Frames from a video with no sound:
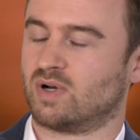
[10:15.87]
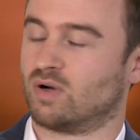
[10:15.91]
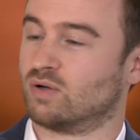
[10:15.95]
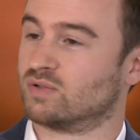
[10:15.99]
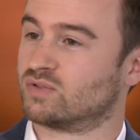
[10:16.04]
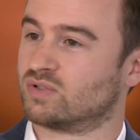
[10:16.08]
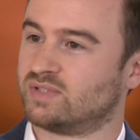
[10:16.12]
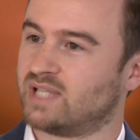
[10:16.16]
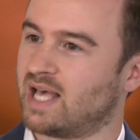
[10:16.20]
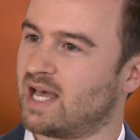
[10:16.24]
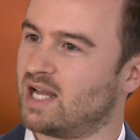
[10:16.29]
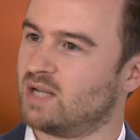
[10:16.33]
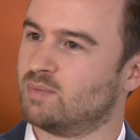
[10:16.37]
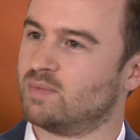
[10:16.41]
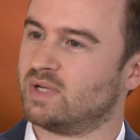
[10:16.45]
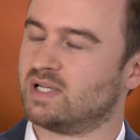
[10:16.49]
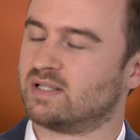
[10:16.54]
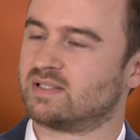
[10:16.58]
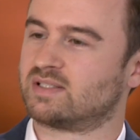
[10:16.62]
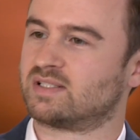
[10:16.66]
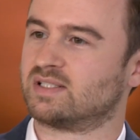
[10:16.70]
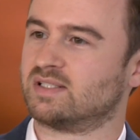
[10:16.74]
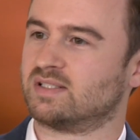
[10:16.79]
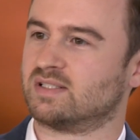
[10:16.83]
Also,
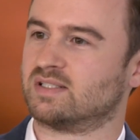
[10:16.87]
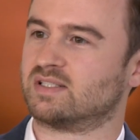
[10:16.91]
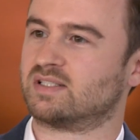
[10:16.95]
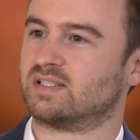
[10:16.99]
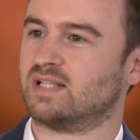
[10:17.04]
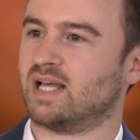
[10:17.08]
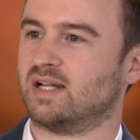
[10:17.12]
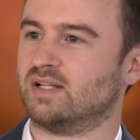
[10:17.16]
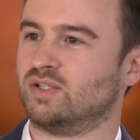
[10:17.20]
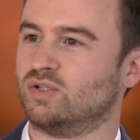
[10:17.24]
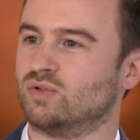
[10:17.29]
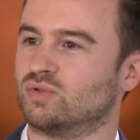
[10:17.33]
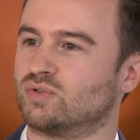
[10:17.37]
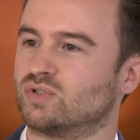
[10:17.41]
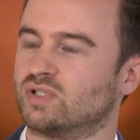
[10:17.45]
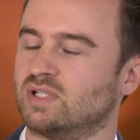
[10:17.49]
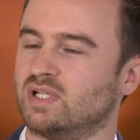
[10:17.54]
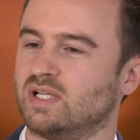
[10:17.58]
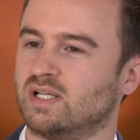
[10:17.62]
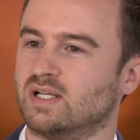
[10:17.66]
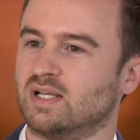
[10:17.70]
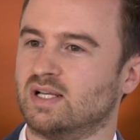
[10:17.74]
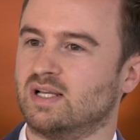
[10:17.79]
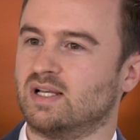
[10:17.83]
telemedicine is then
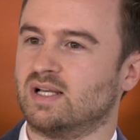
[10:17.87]
usually